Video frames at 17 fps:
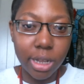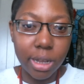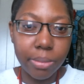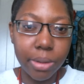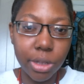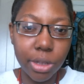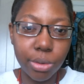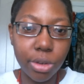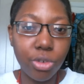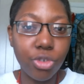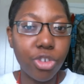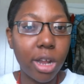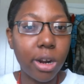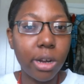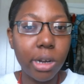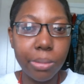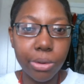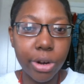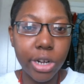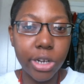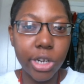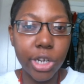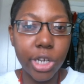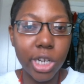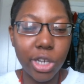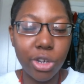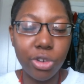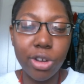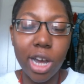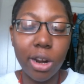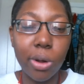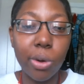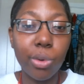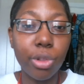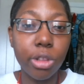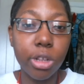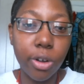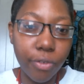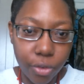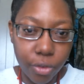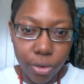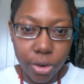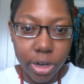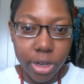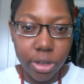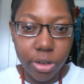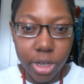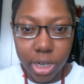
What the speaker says: That means when you try to upgrade your shit, you gotta go look for it.